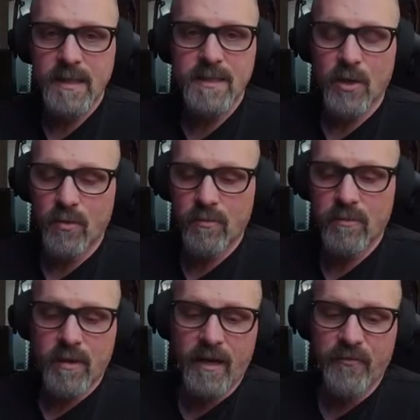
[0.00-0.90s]
Don't
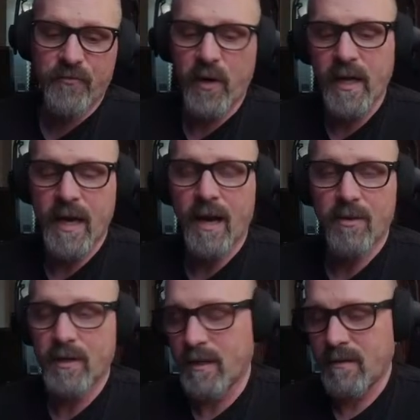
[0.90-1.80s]
like freak
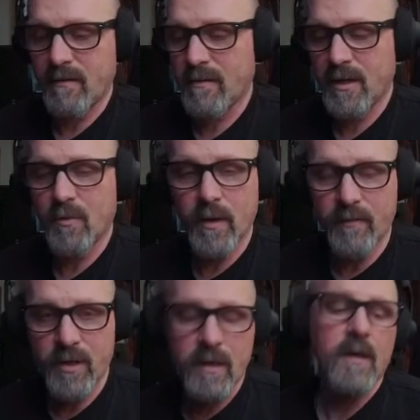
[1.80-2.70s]
out and
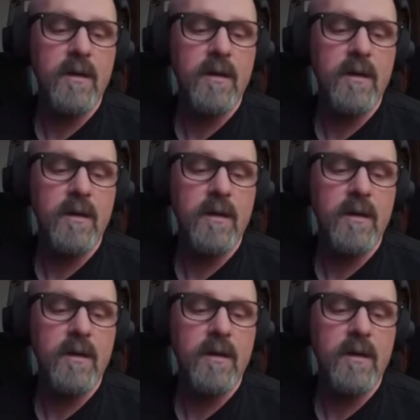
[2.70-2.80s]
whatever.